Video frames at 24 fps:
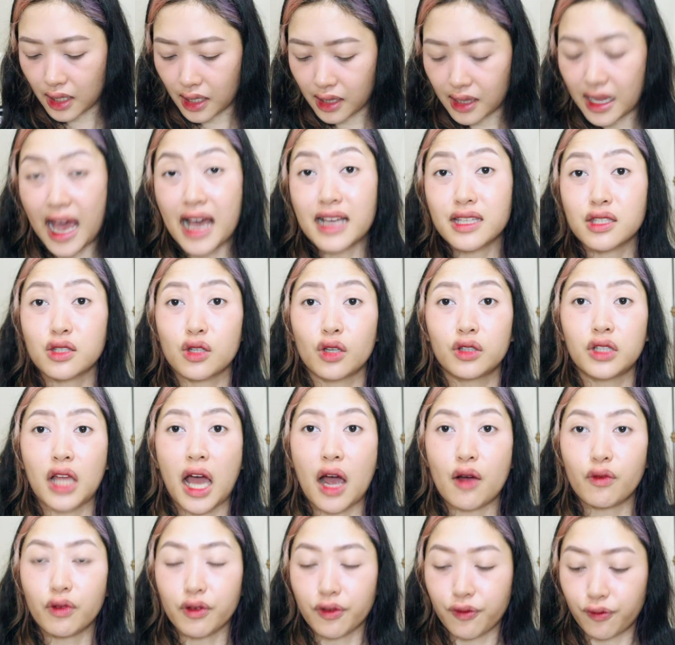then last on
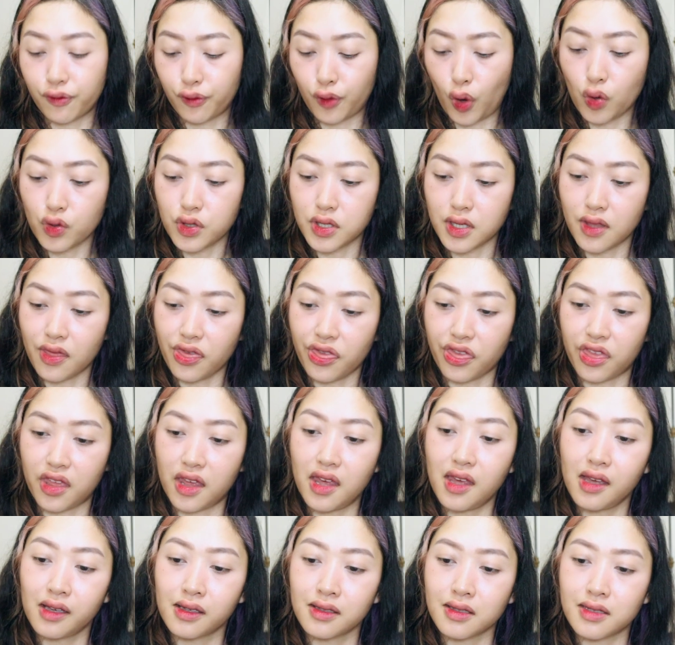our frozen
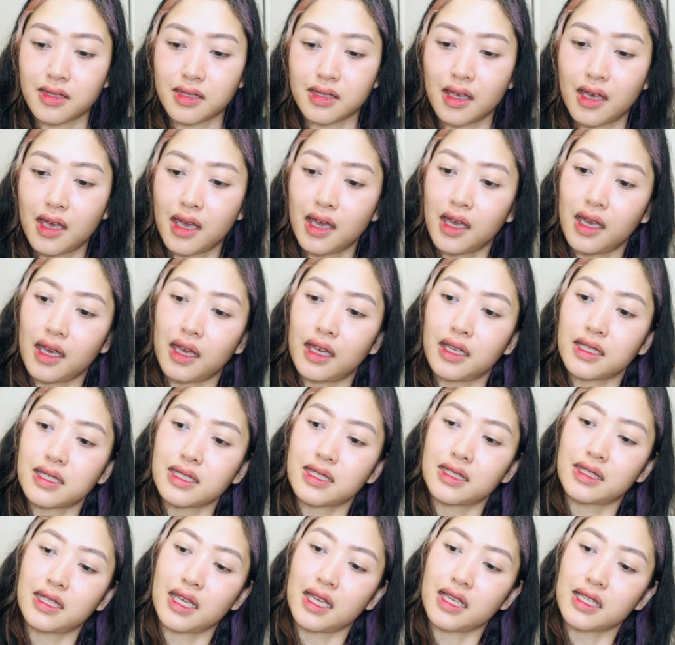things is
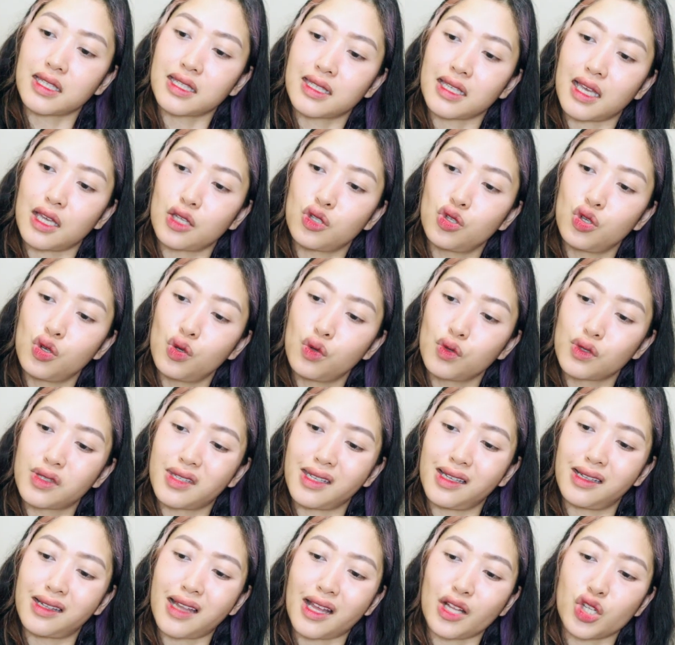this New
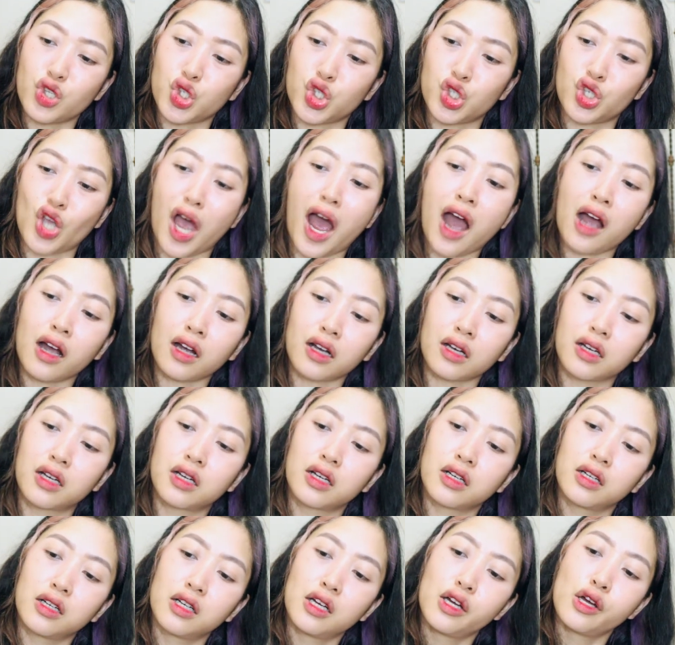Zealand shark
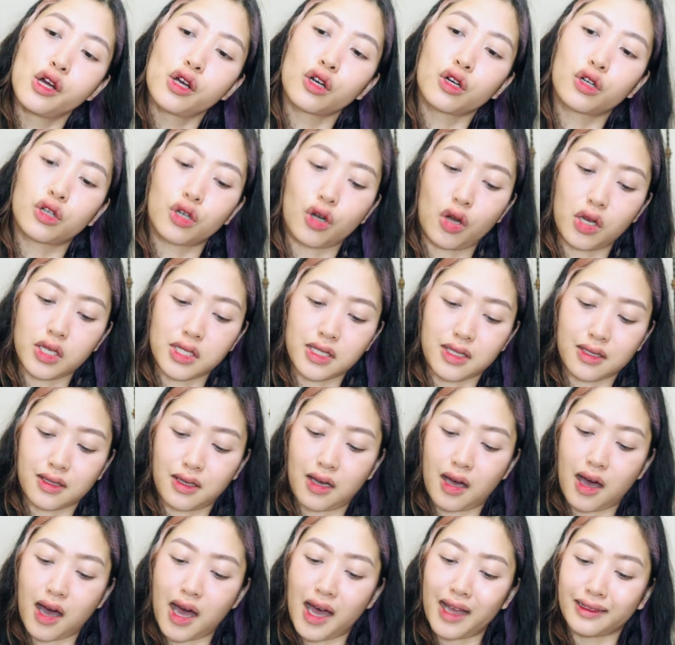cross
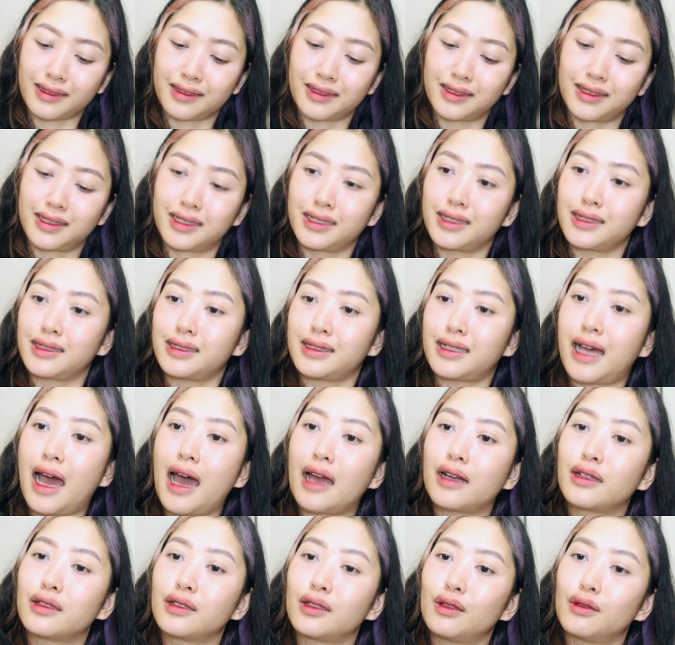cut. I
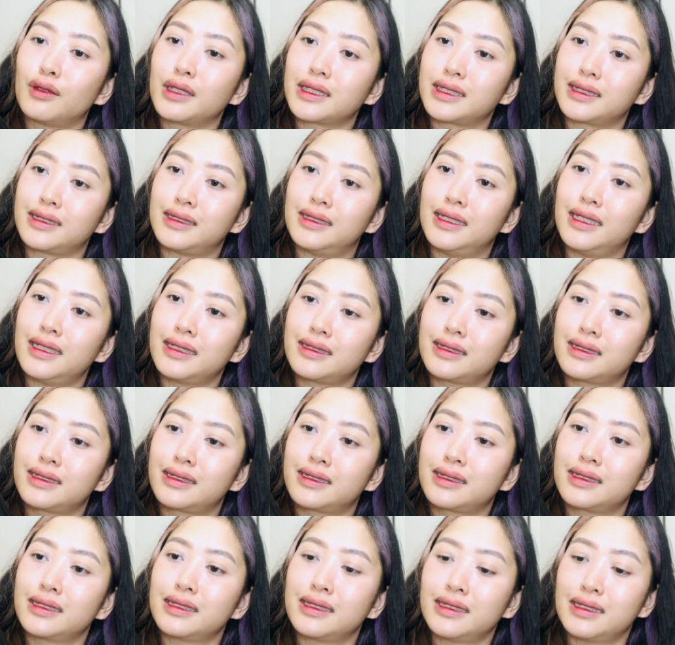don't know what's this.
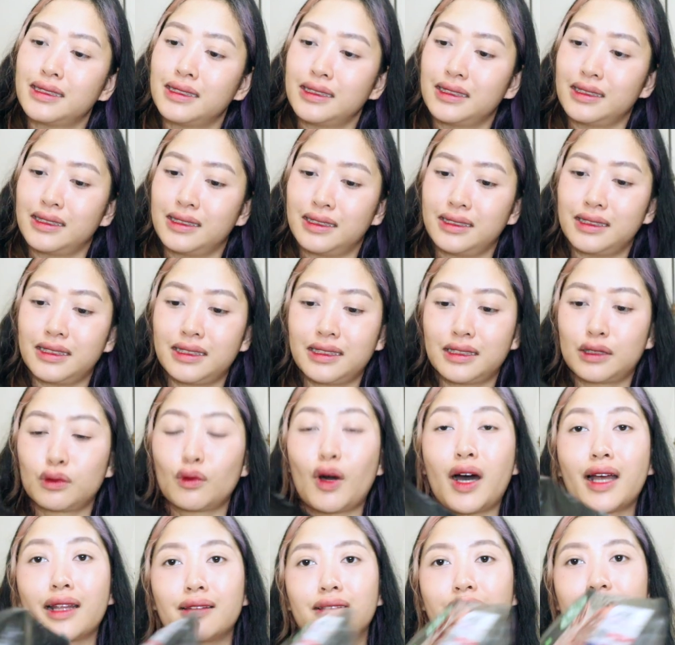This is
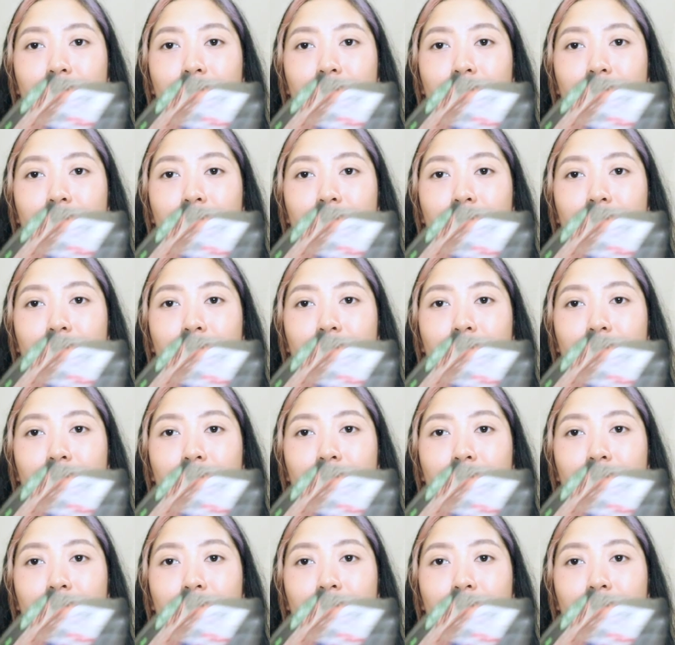what?